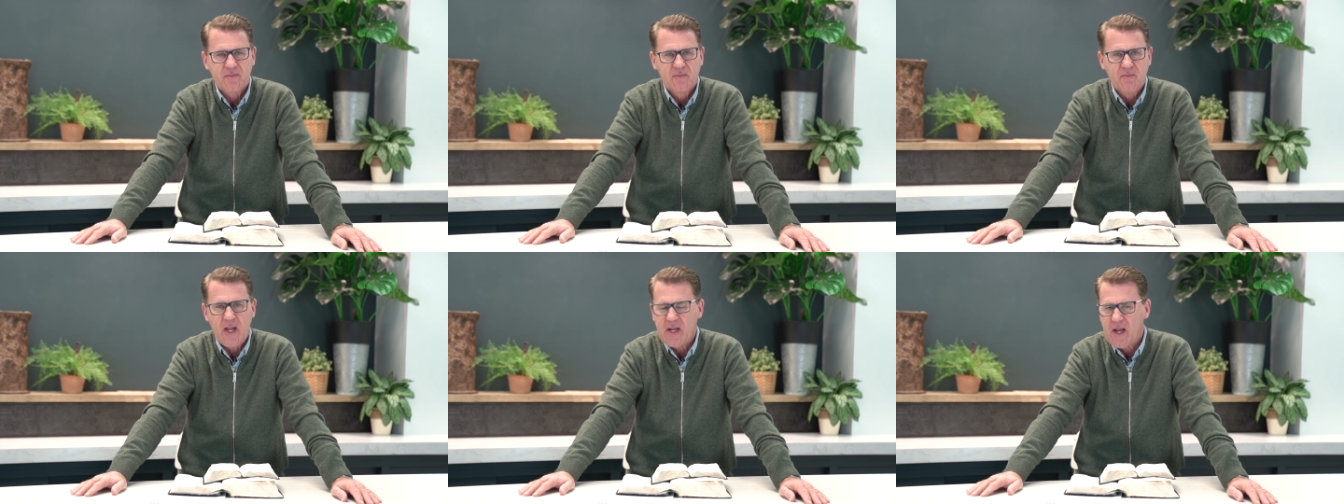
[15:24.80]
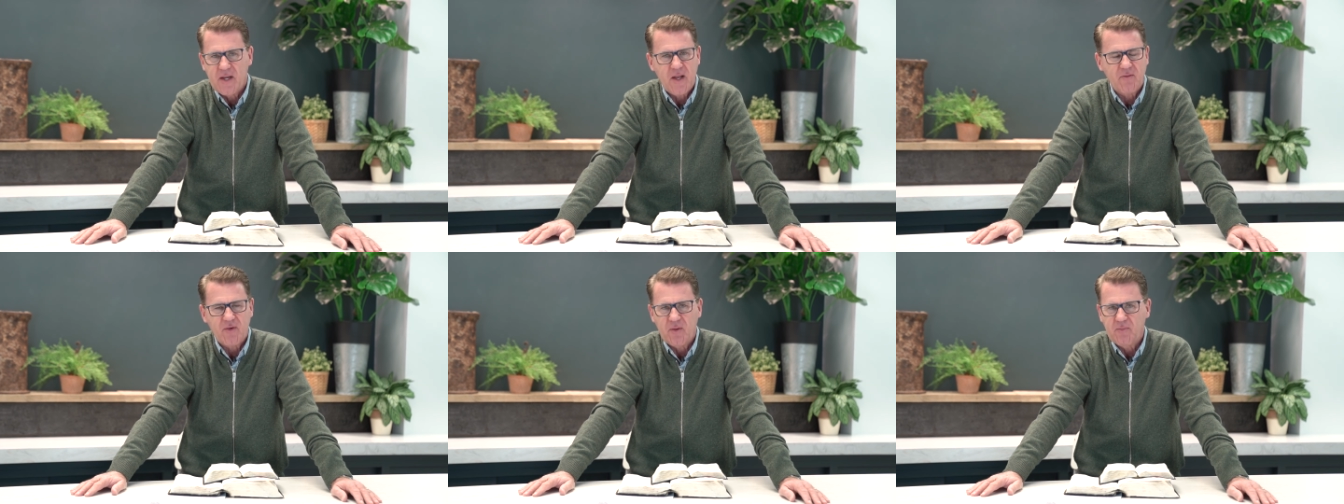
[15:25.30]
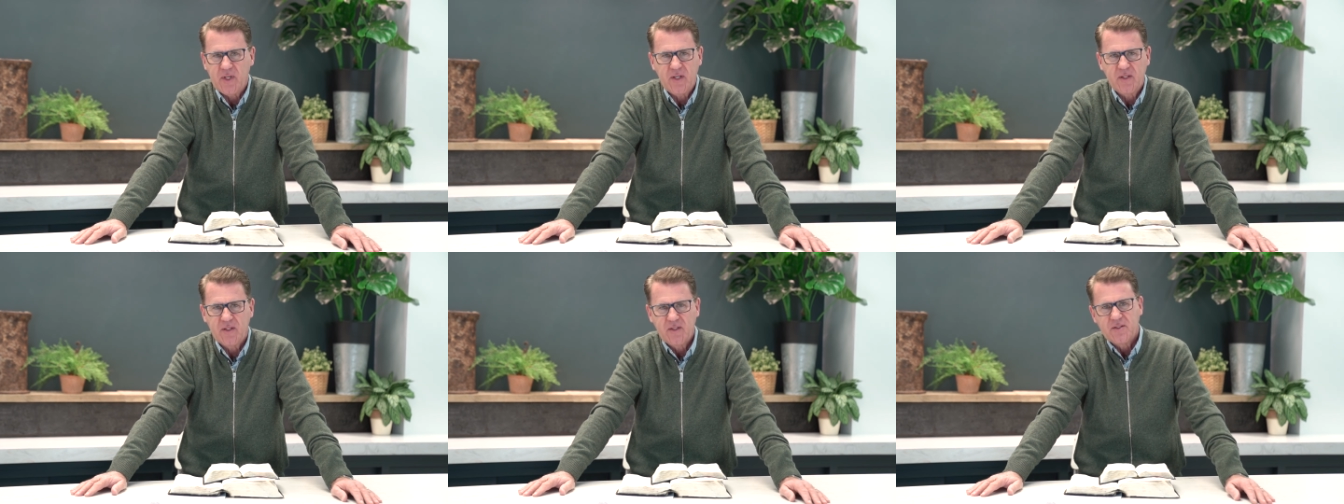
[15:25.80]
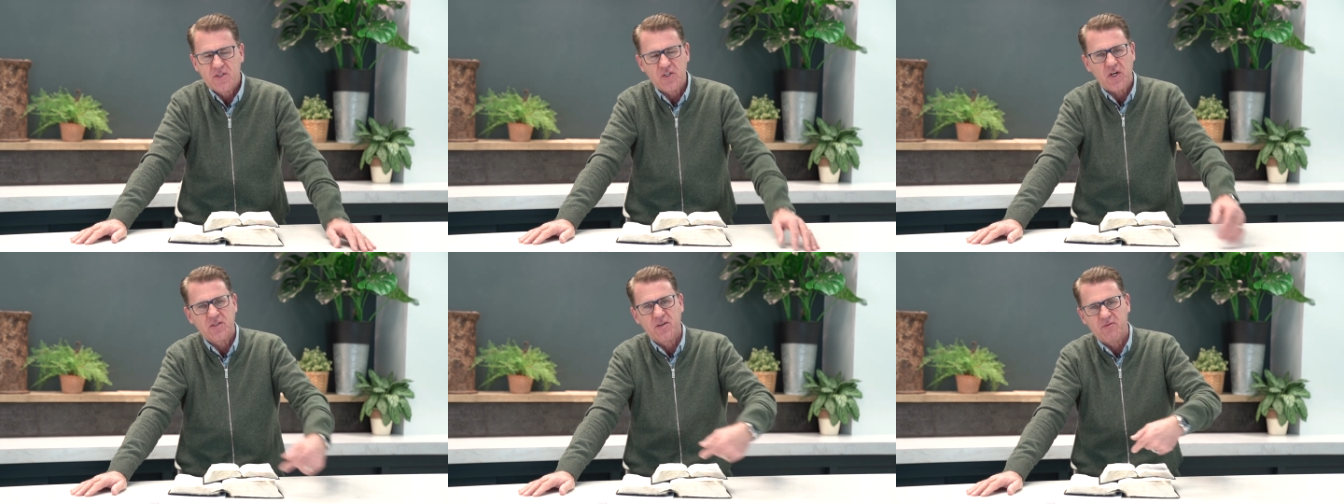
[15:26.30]
May I never be
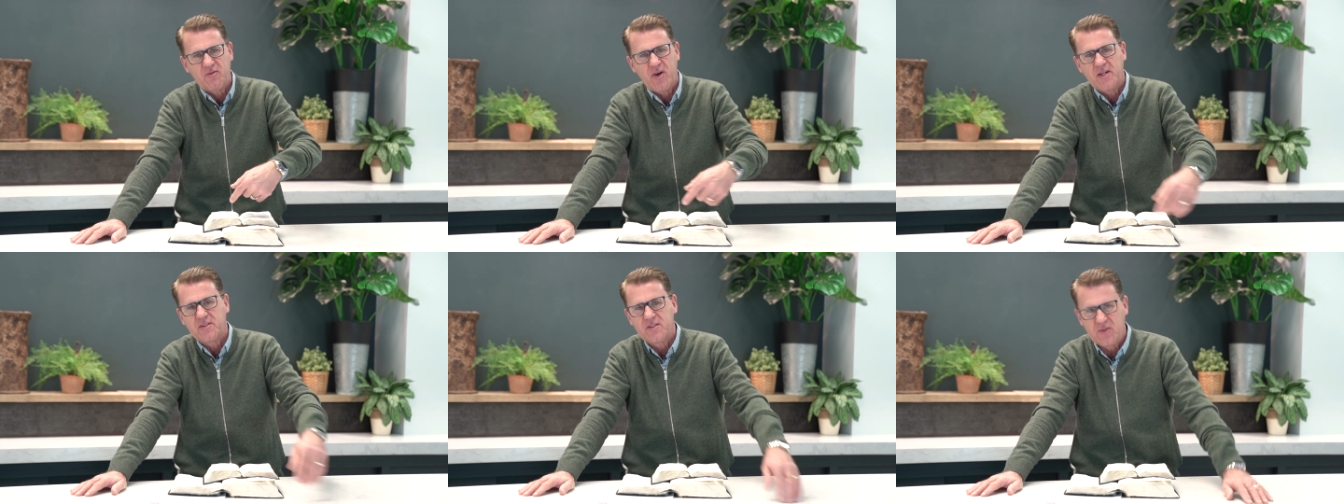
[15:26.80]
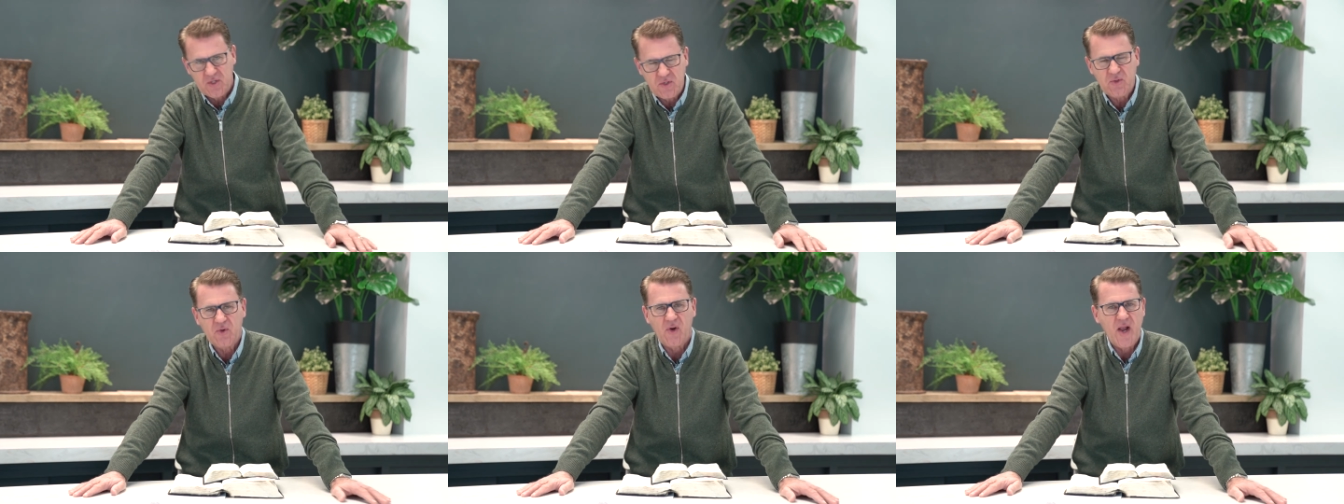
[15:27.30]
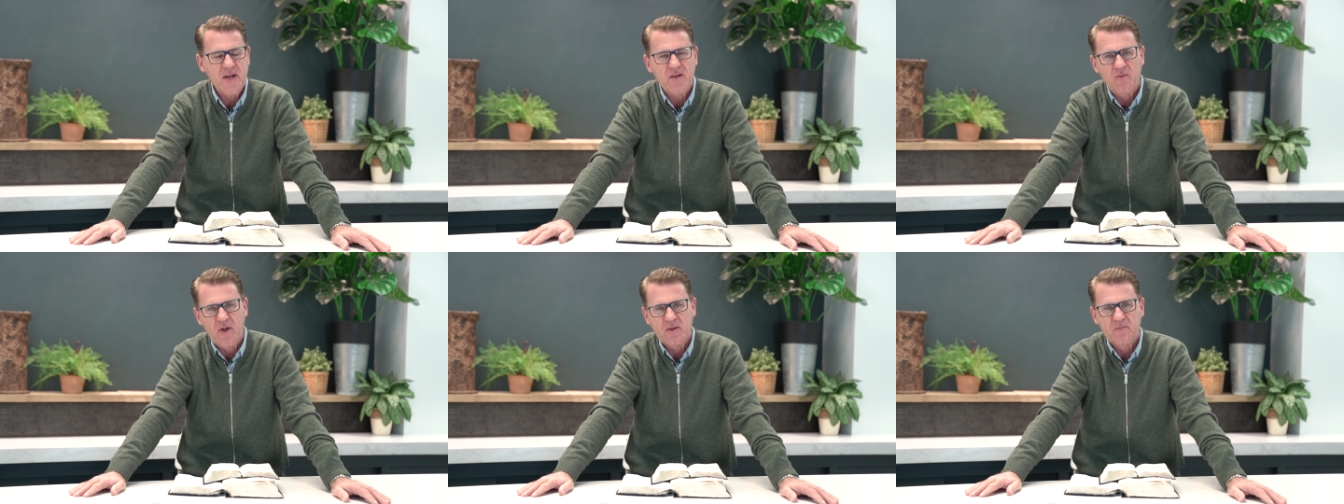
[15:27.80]
such a friend to you or anyone,